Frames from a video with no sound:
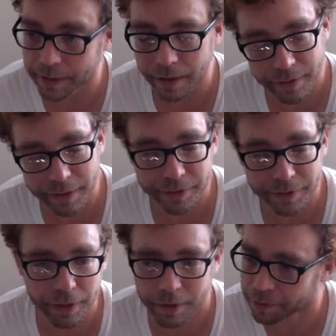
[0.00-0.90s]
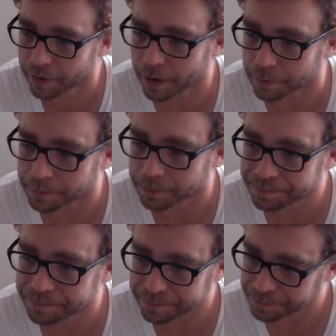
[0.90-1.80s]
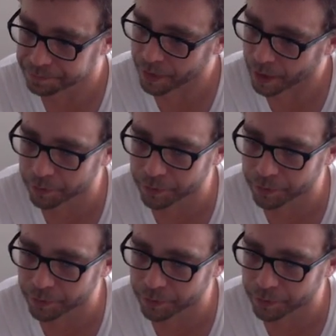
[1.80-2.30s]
is actually a good number to know. But